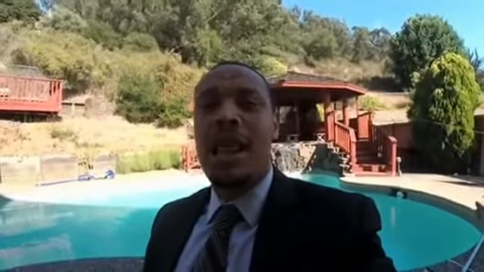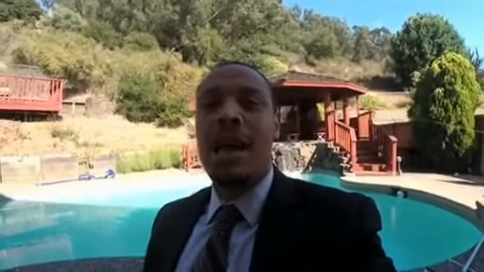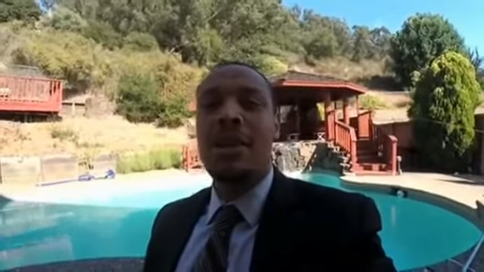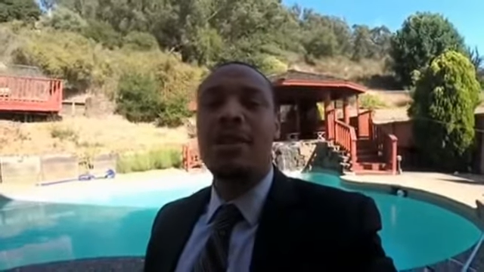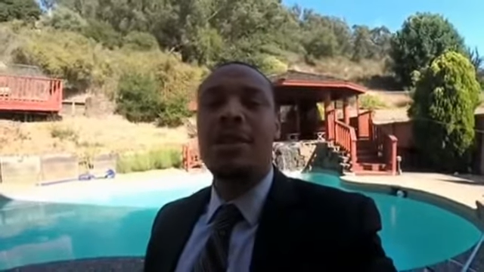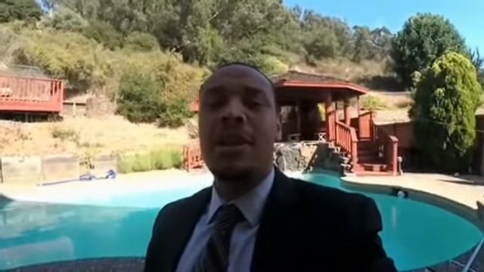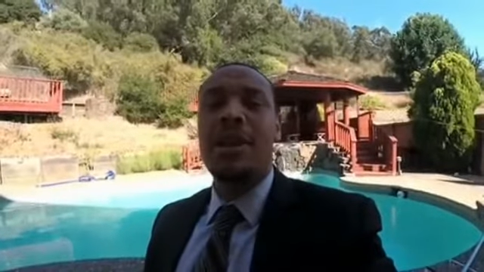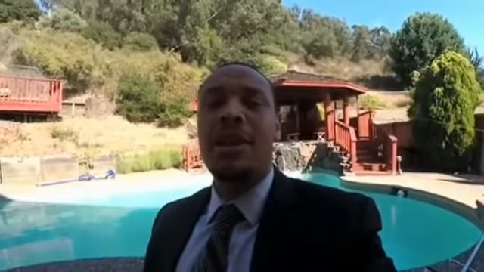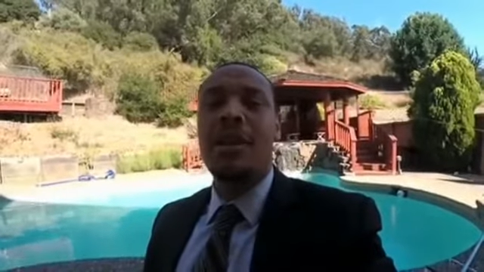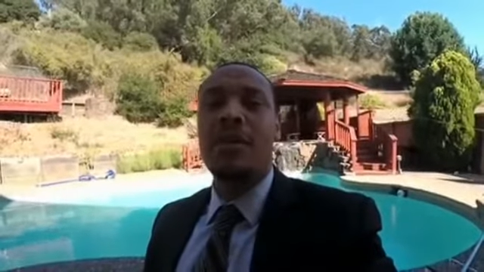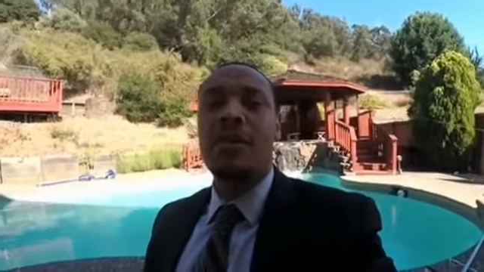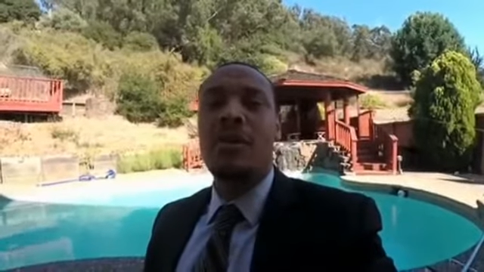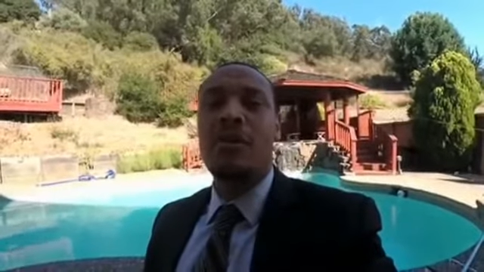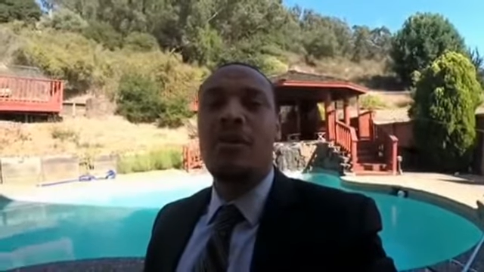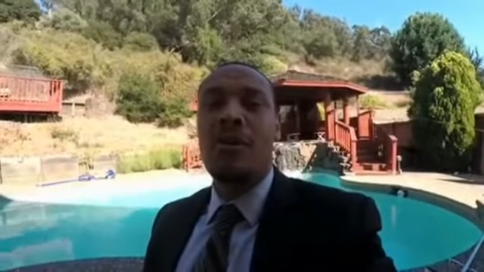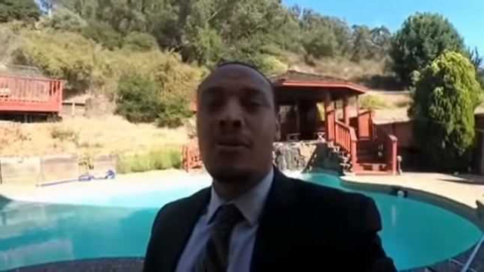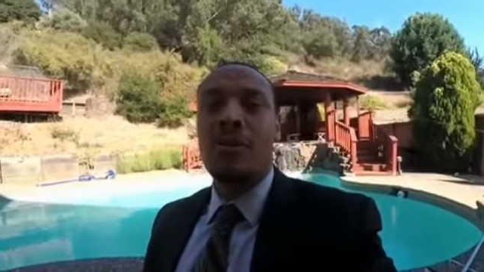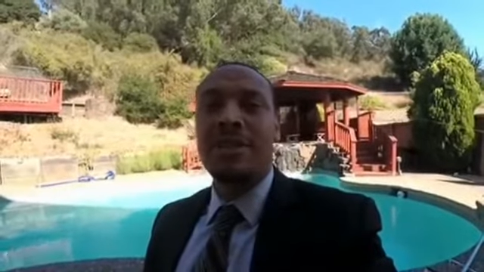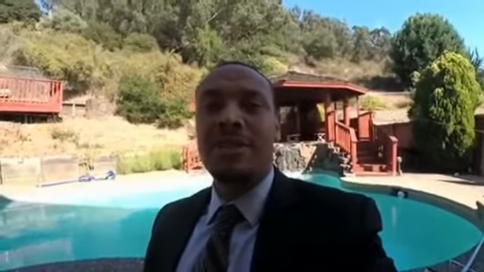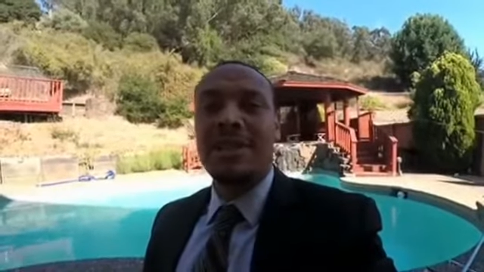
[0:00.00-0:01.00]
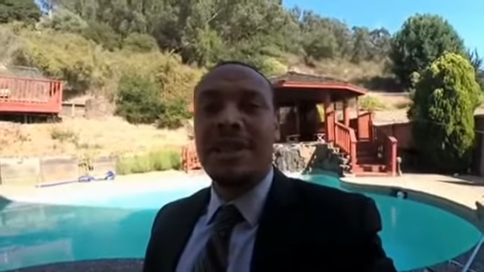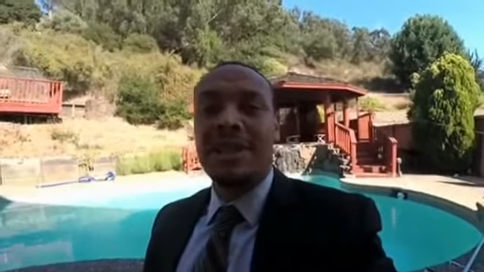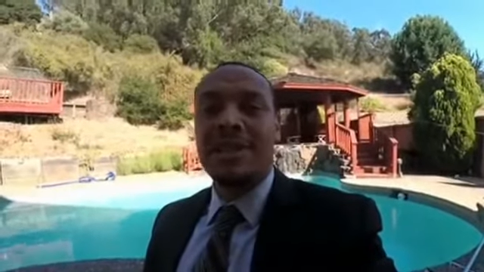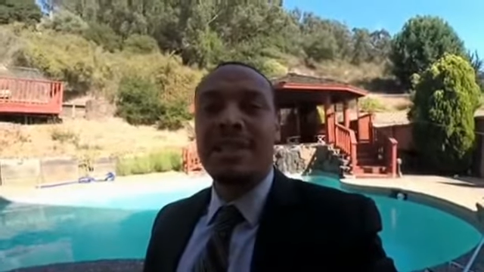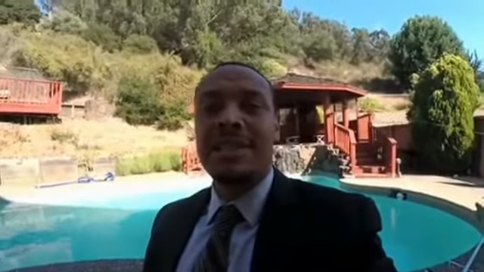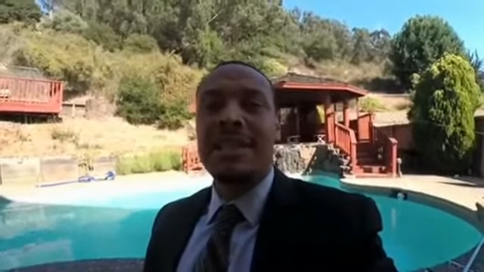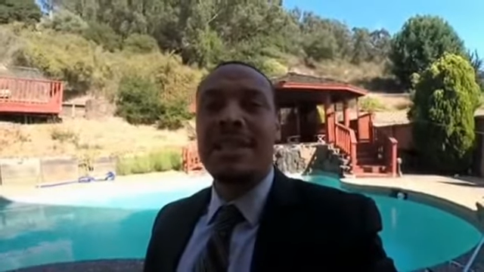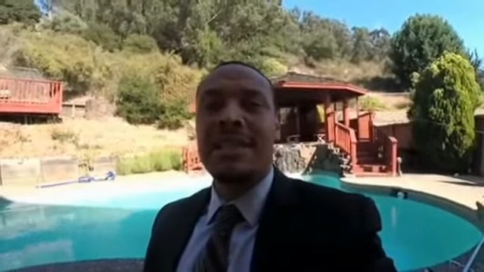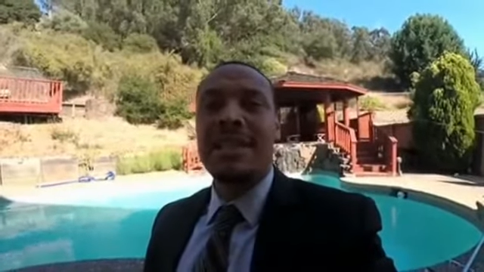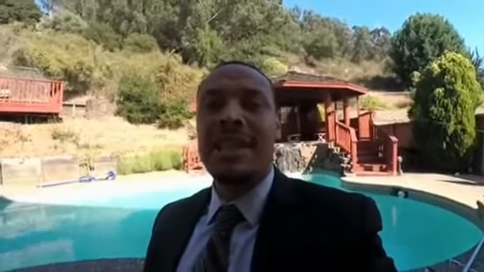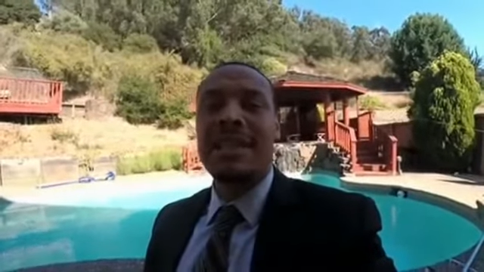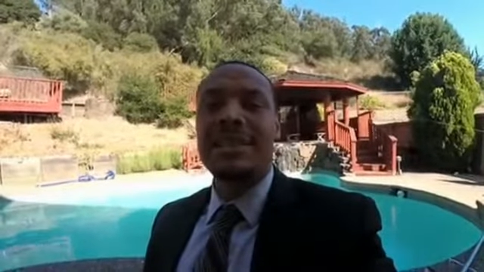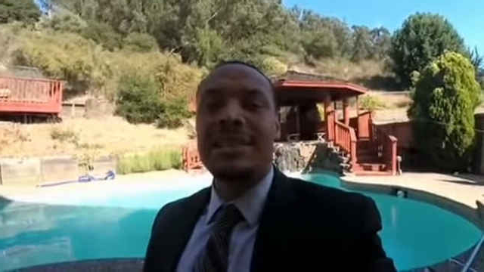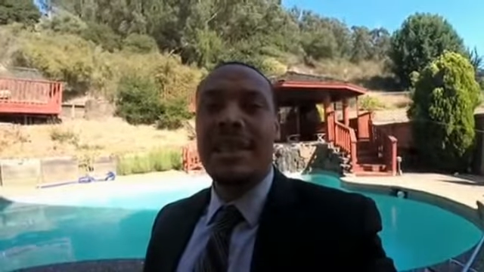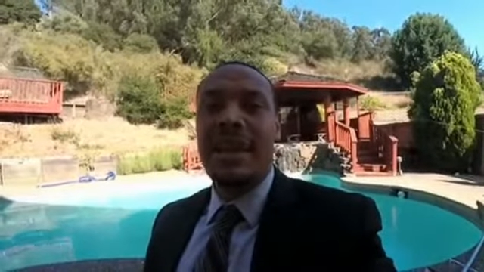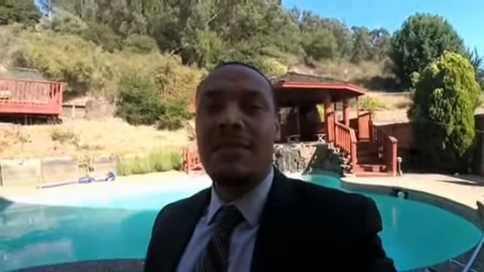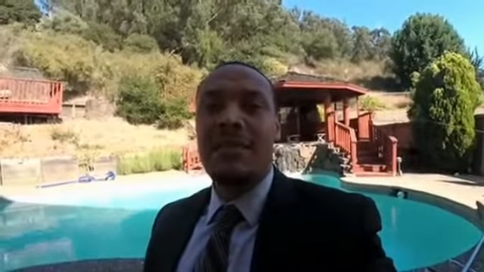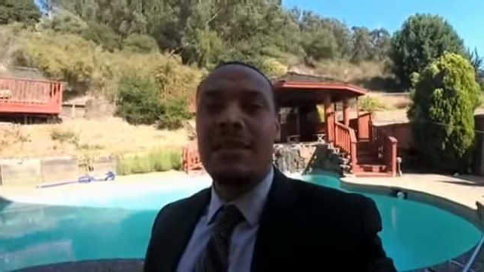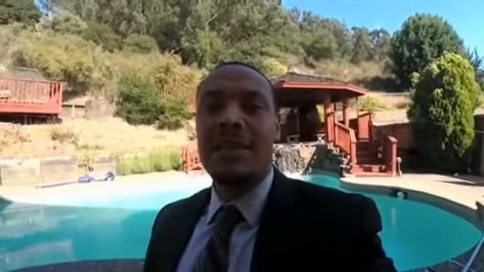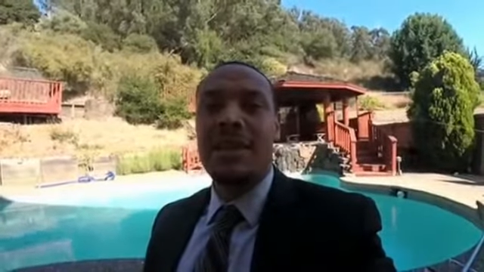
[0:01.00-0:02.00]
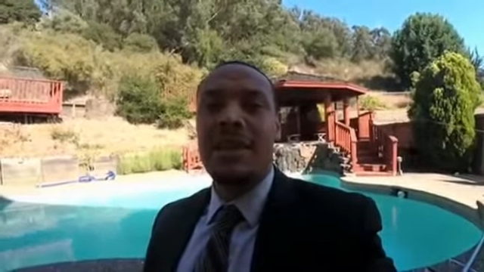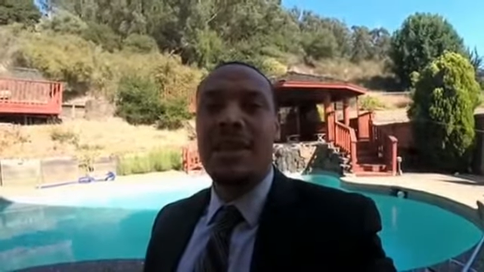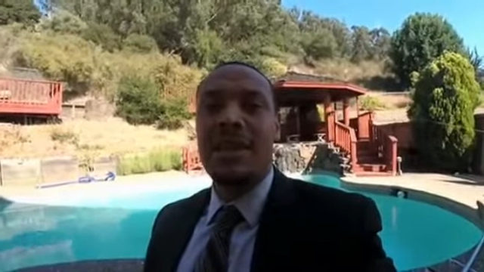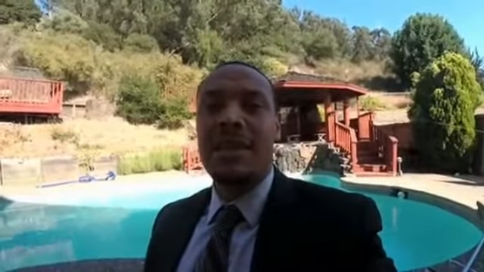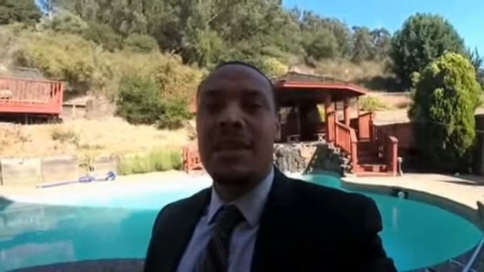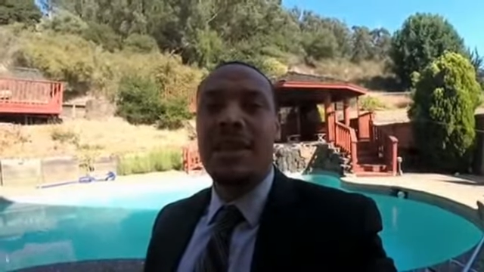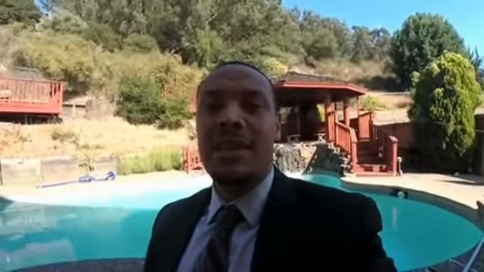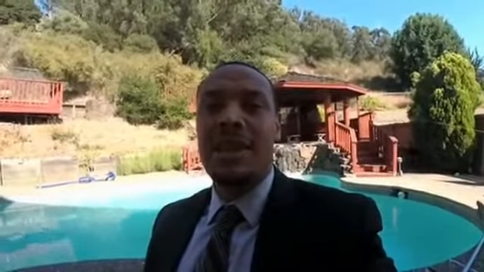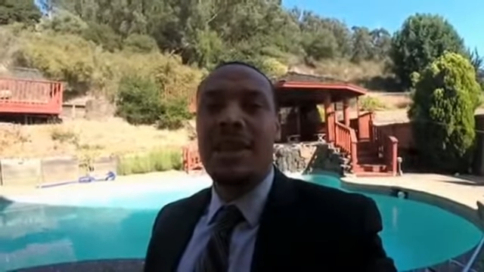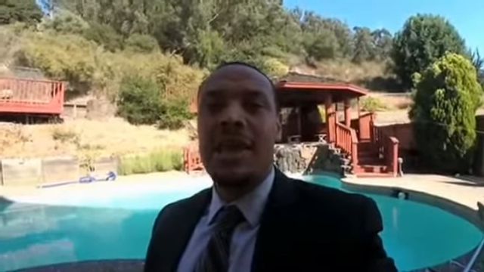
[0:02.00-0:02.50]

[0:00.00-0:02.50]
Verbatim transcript: out there November 16th and 17th